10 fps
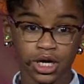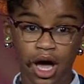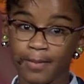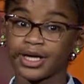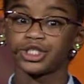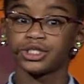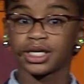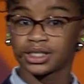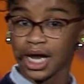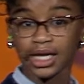a message that
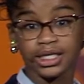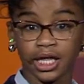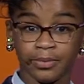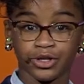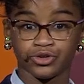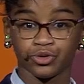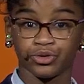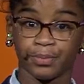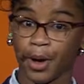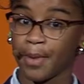is not telling me the
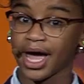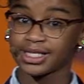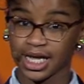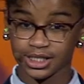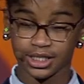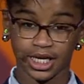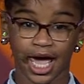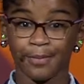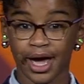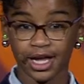truth about my identity
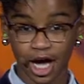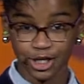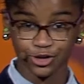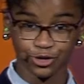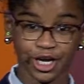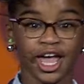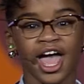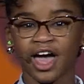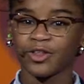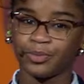and my country
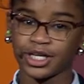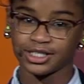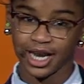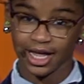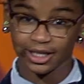and the place that I